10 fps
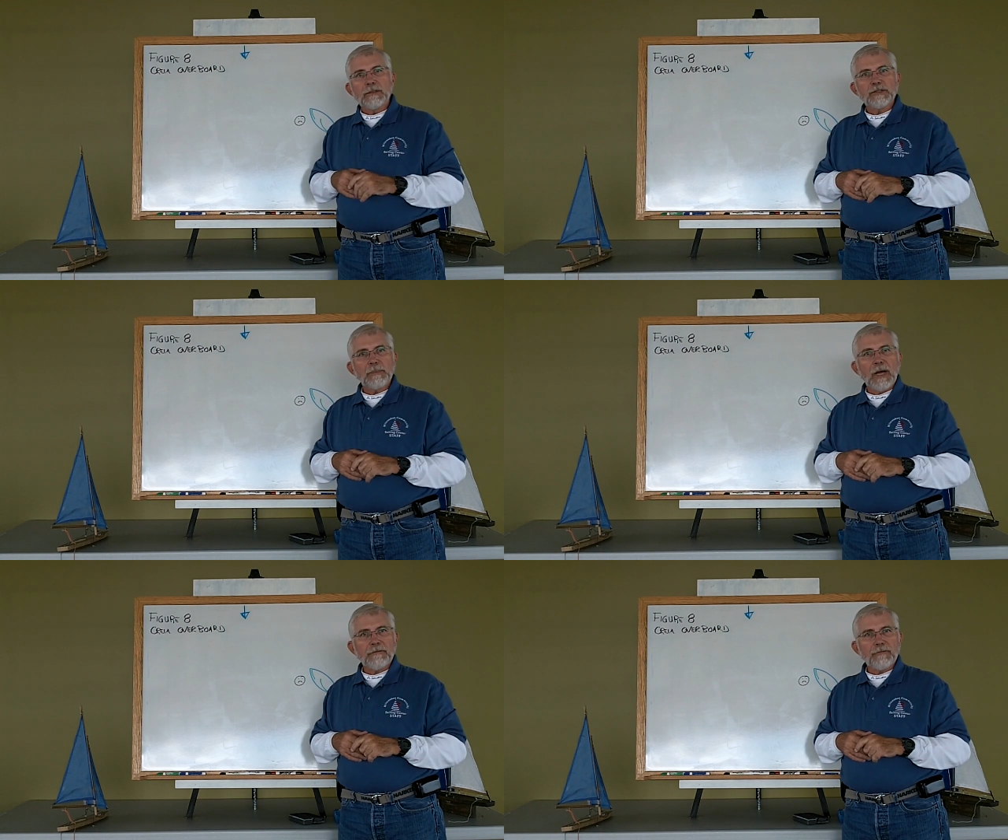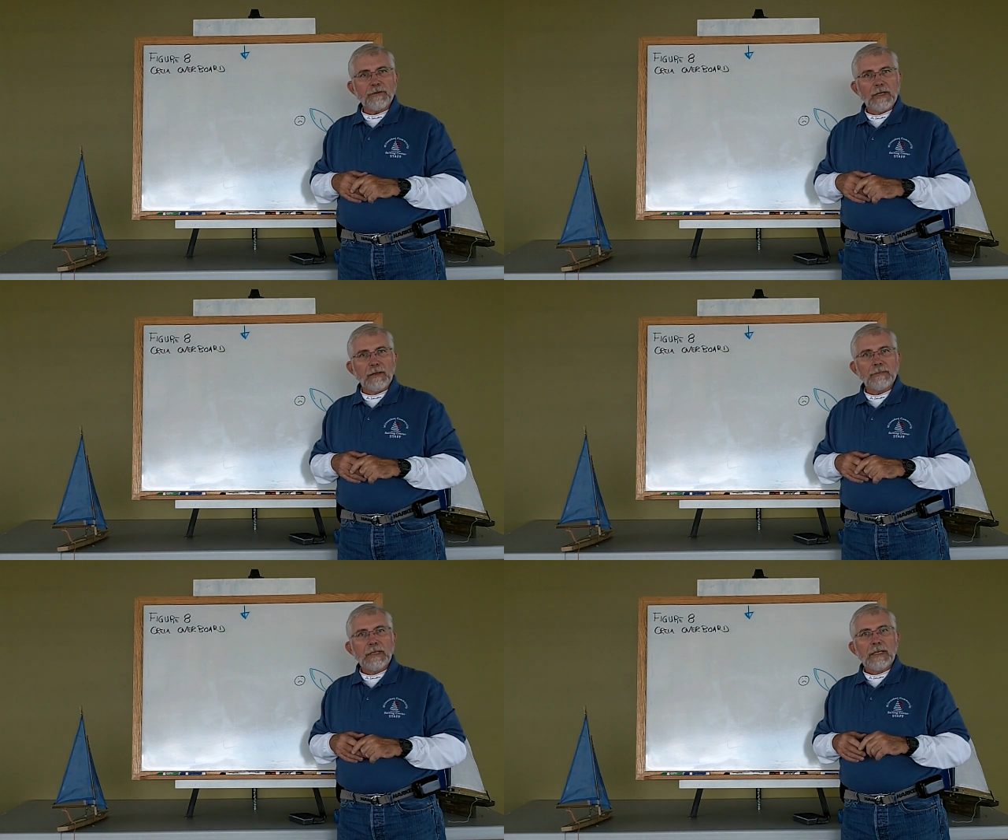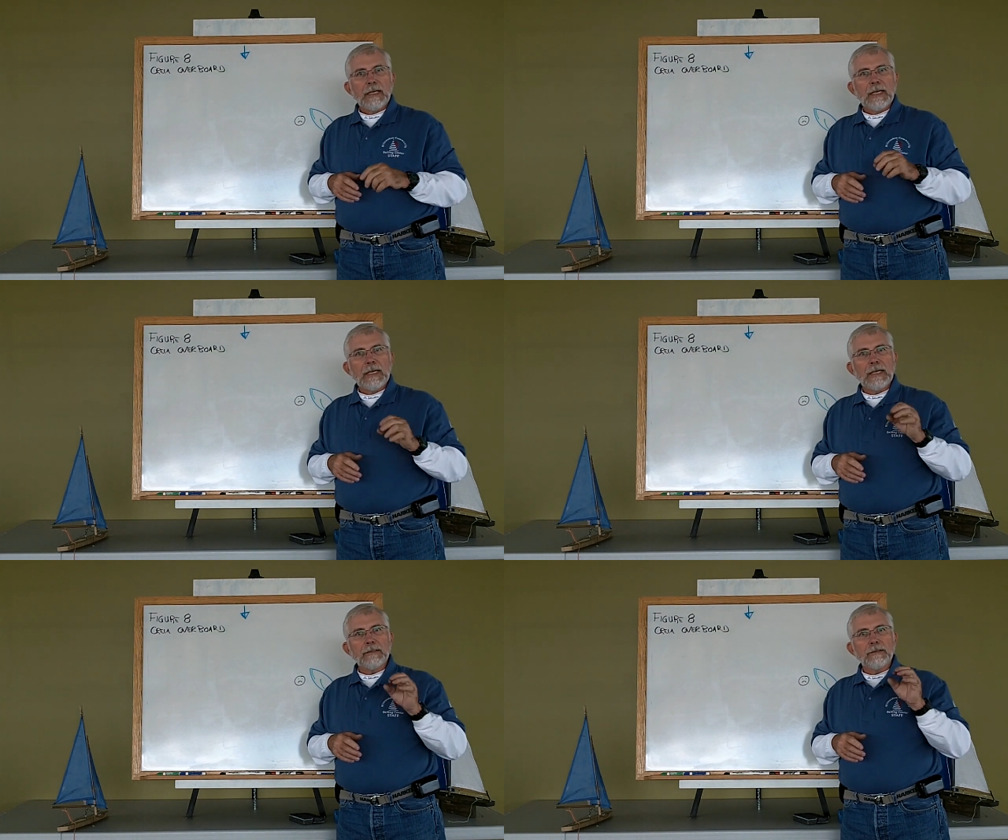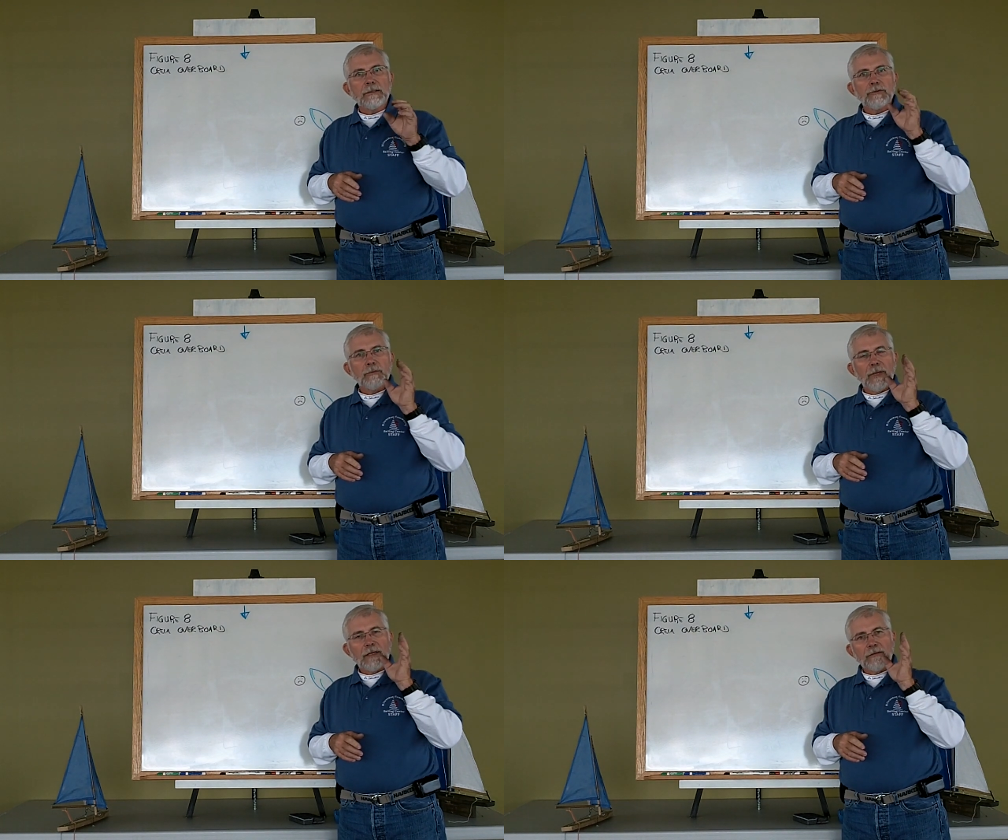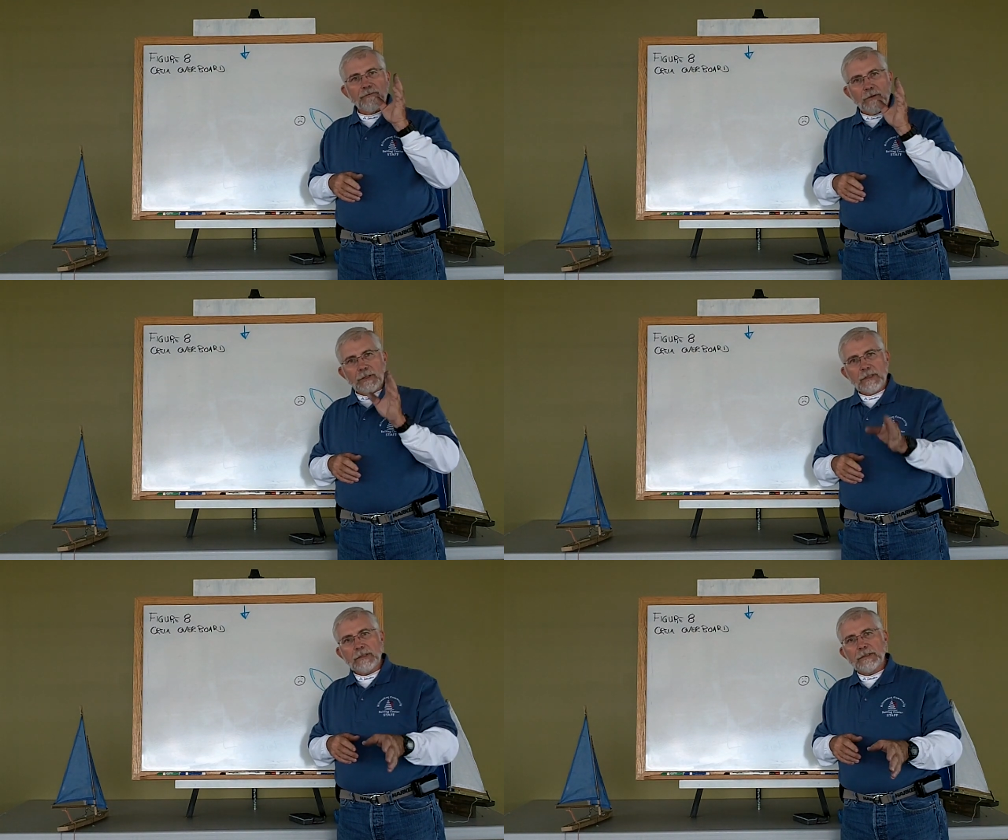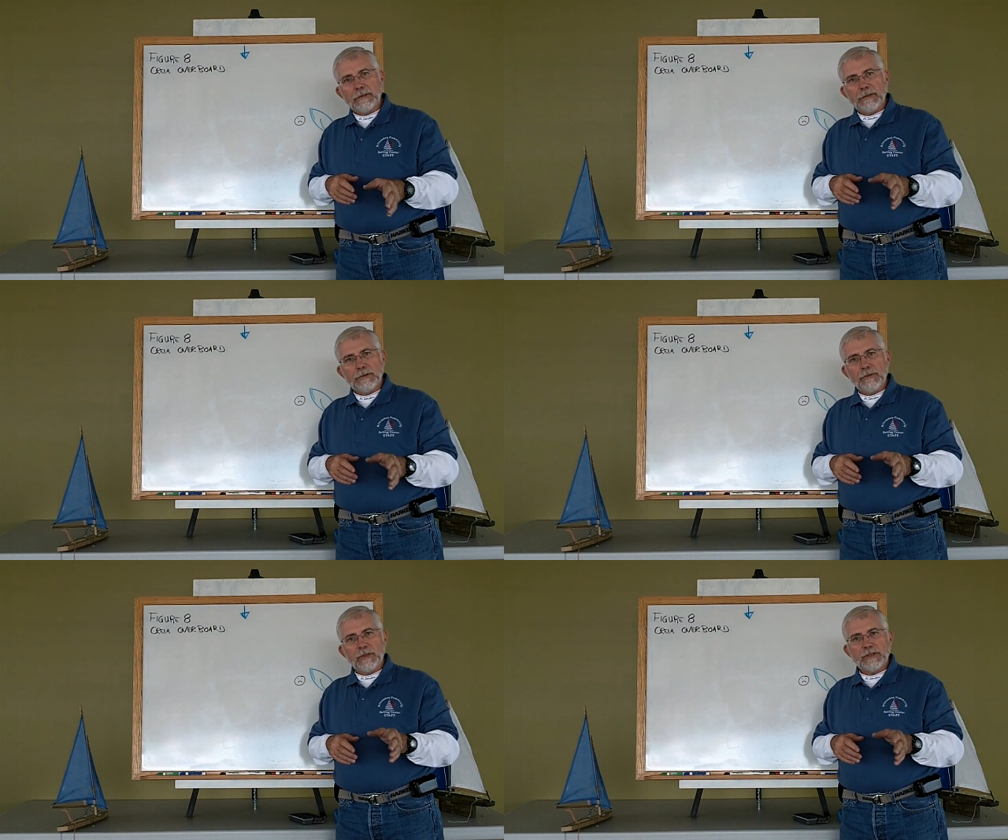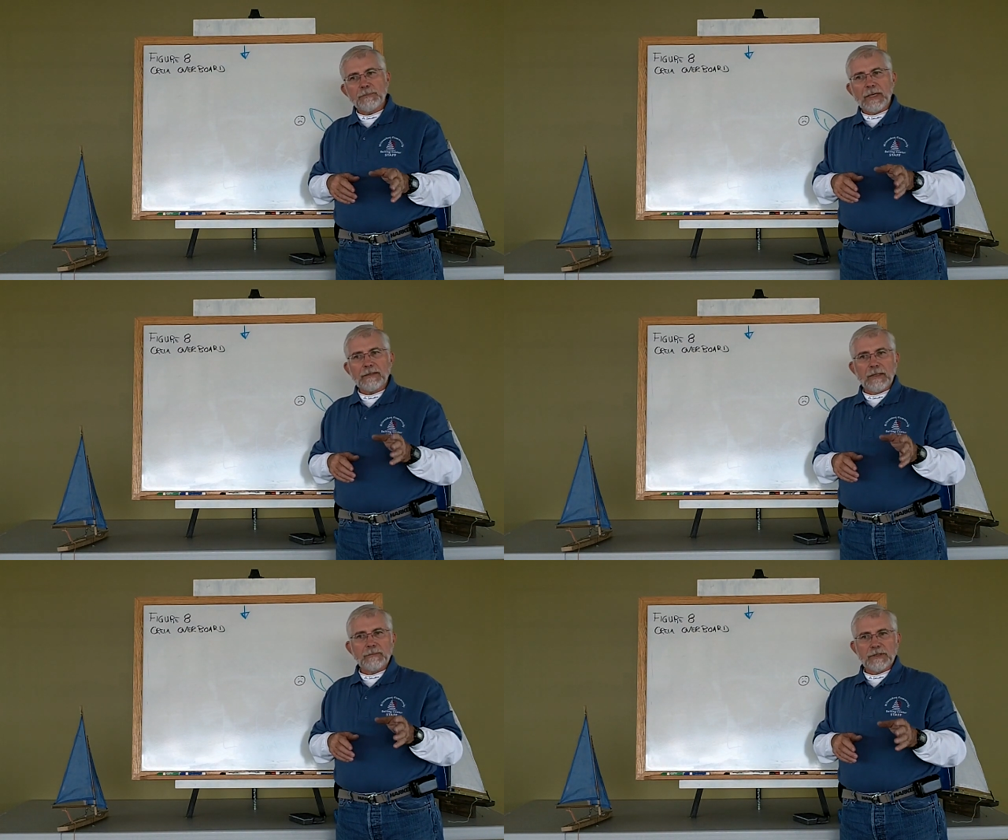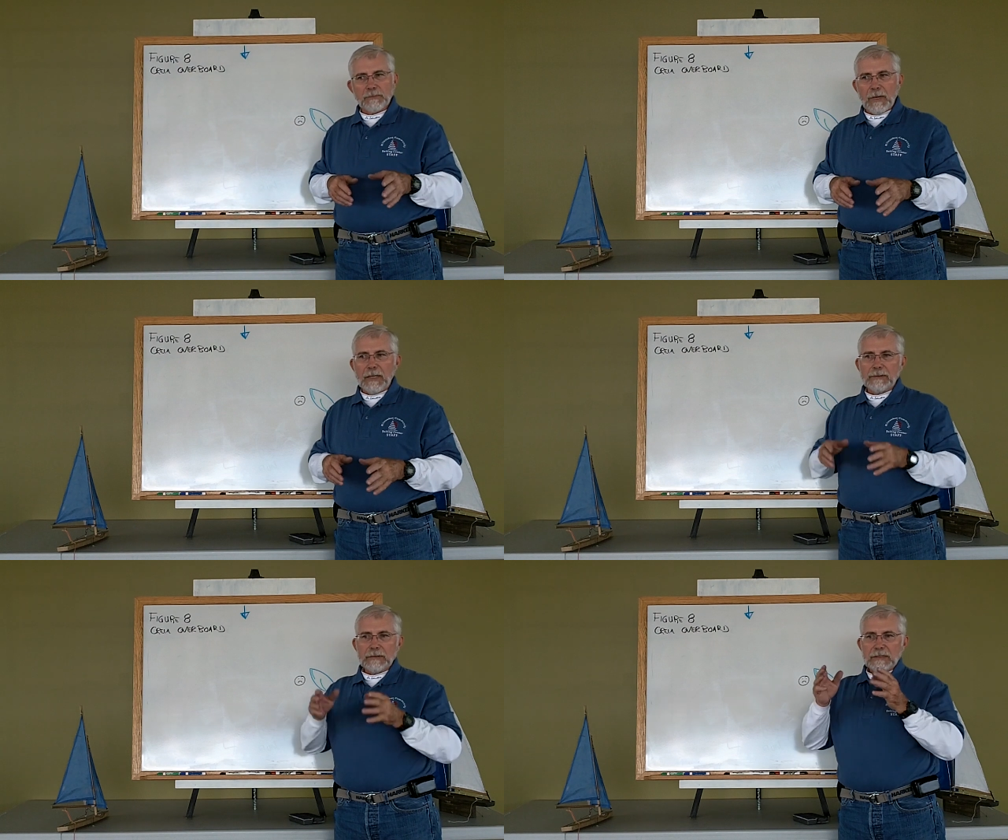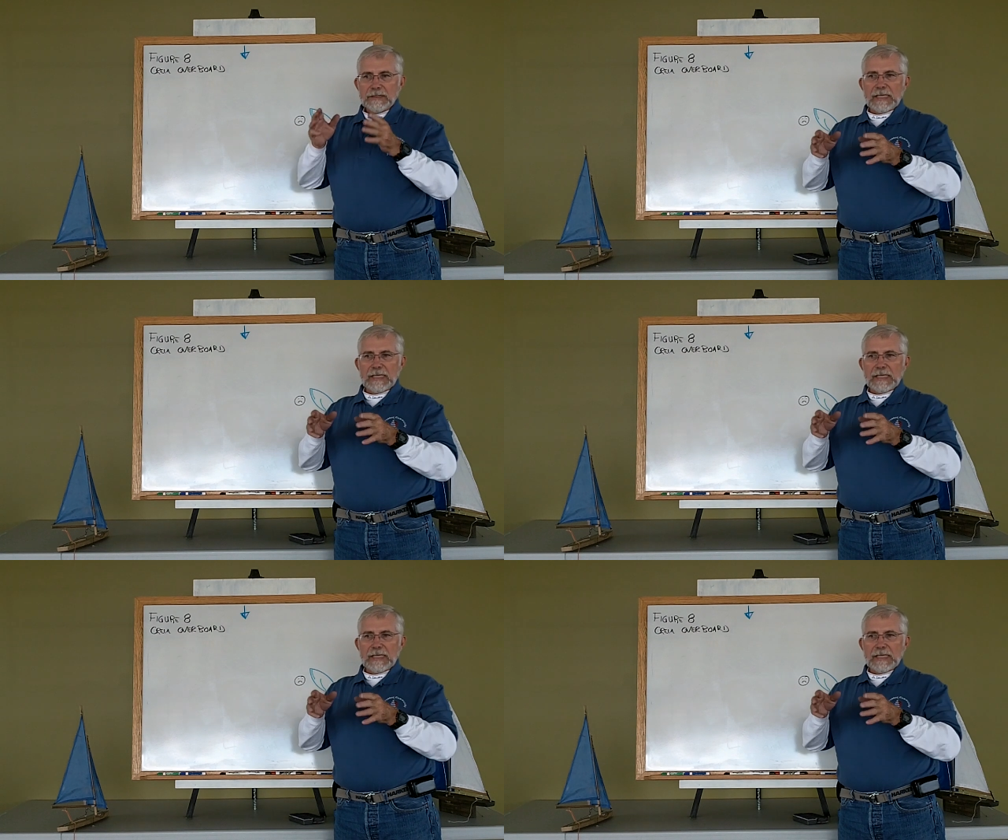spot for them, and you make it very clear that you expect them to spot.